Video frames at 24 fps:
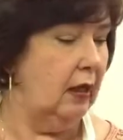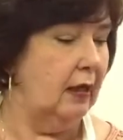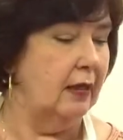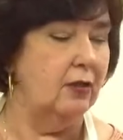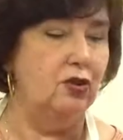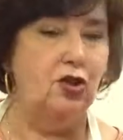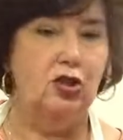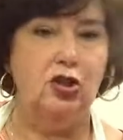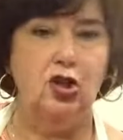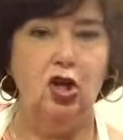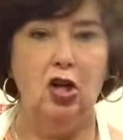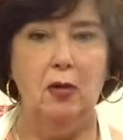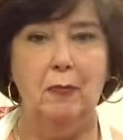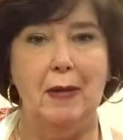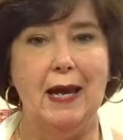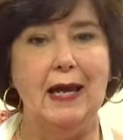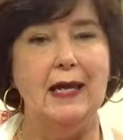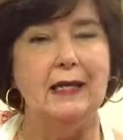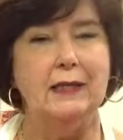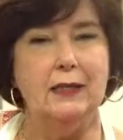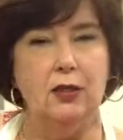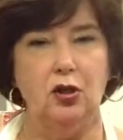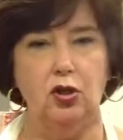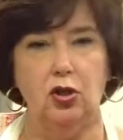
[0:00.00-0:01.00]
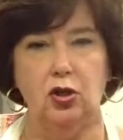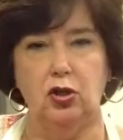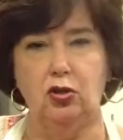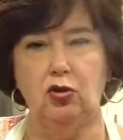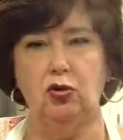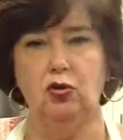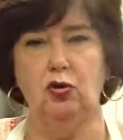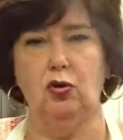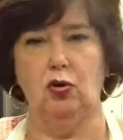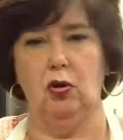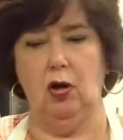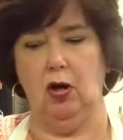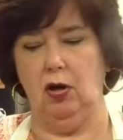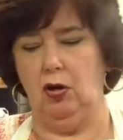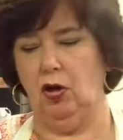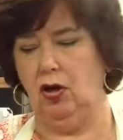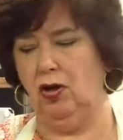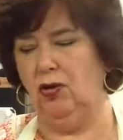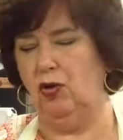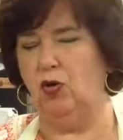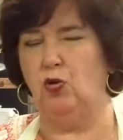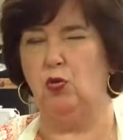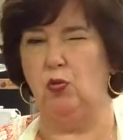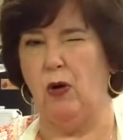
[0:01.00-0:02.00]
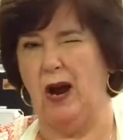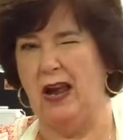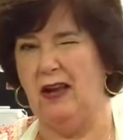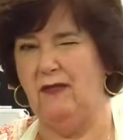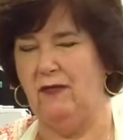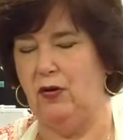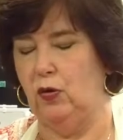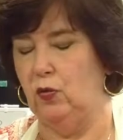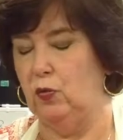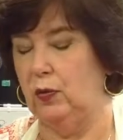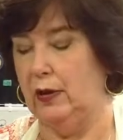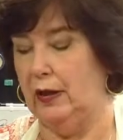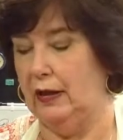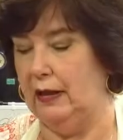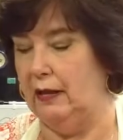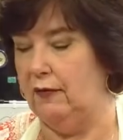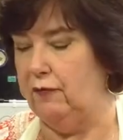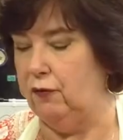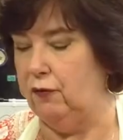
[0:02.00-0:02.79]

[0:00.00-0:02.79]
It's just going to make us a good gravy, really,